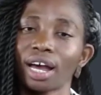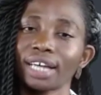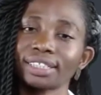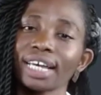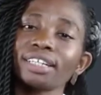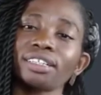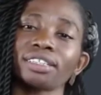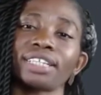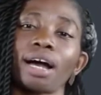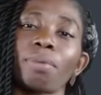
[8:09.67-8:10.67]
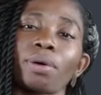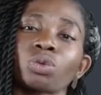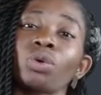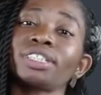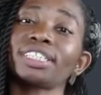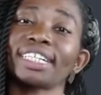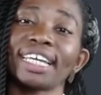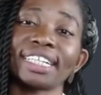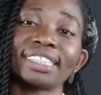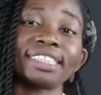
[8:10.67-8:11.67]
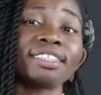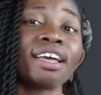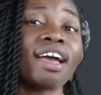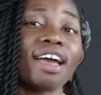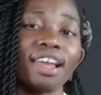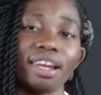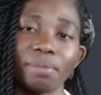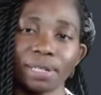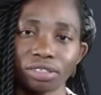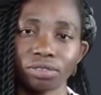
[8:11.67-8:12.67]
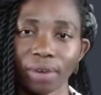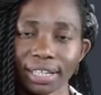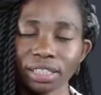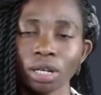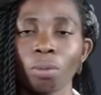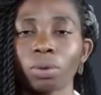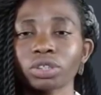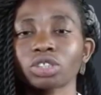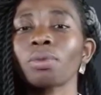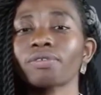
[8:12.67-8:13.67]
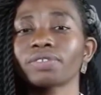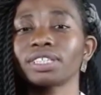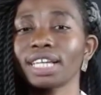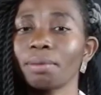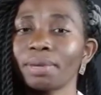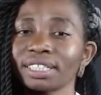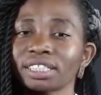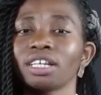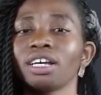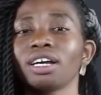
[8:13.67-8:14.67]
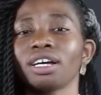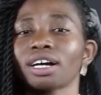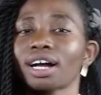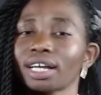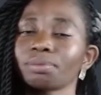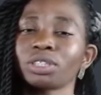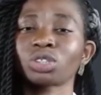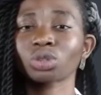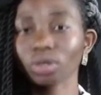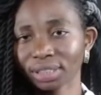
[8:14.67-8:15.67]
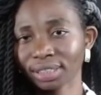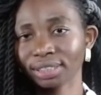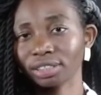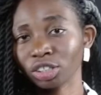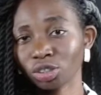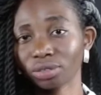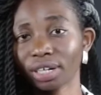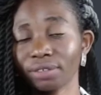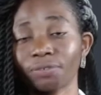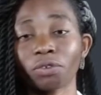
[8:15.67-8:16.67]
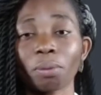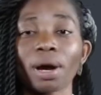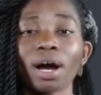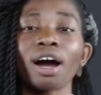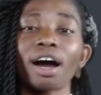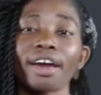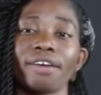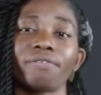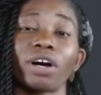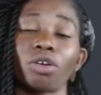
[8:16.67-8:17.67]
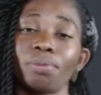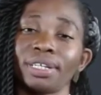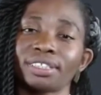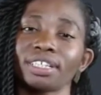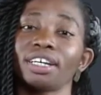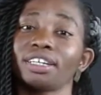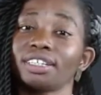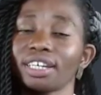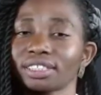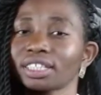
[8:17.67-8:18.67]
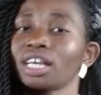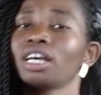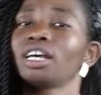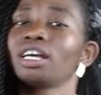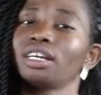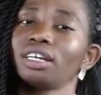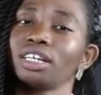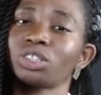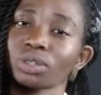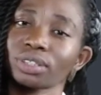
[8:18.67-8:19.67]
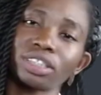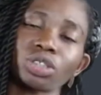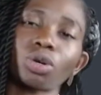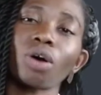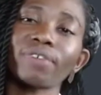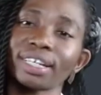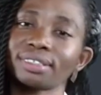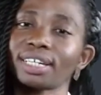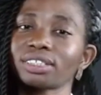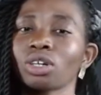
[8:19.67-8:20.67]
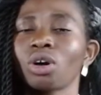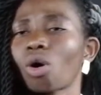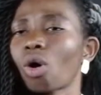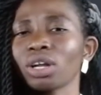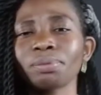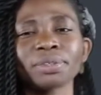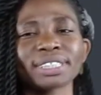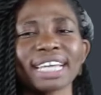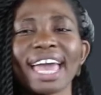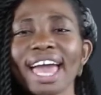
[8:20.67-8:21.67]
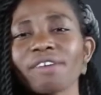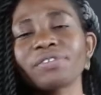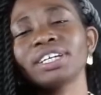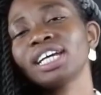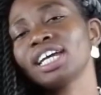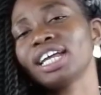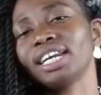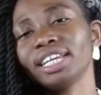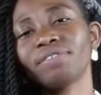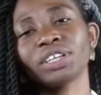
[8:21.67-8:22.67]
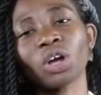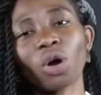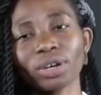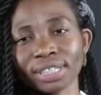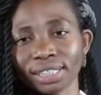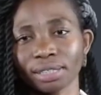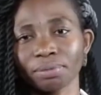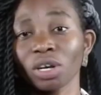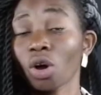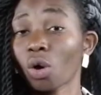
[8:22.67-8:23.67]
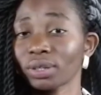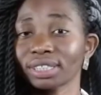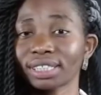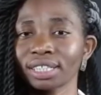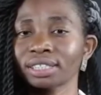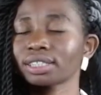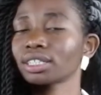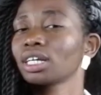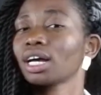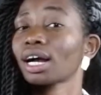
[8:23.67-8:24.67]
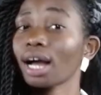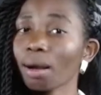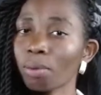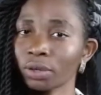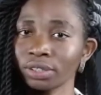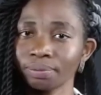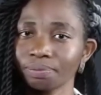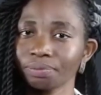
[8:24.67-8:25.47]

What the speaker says: I said there are about 118 elements, right? But some of these elements can be sourced naturally from our environment. Yes, it was discovered that almost every living organism contains carbon.